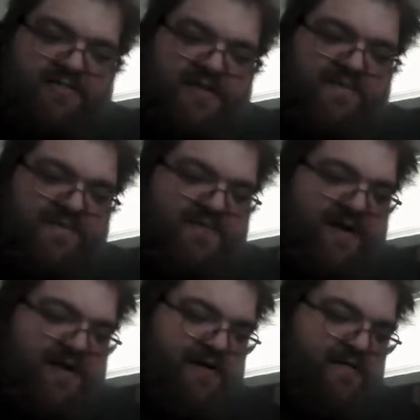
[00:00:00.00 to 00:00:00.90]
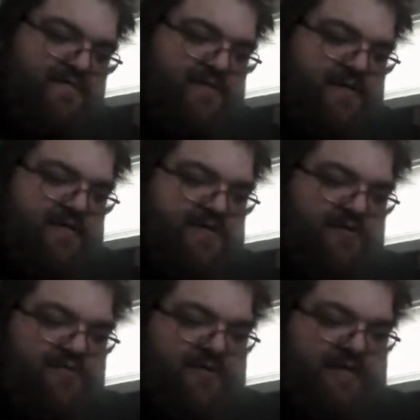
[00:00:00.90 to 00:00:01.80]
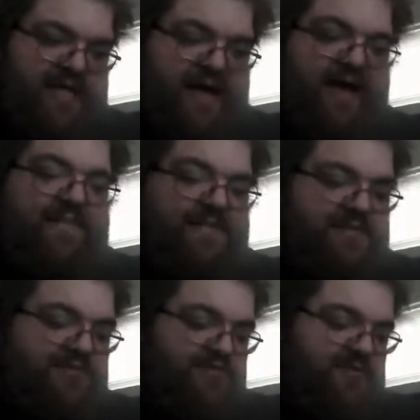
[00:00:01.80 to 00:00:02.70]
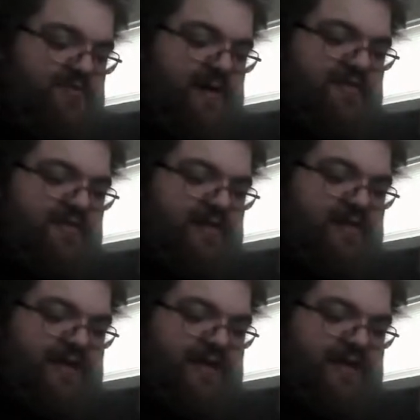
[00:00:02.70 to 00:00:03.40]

comfort right now. I just hope that happens sooner rather than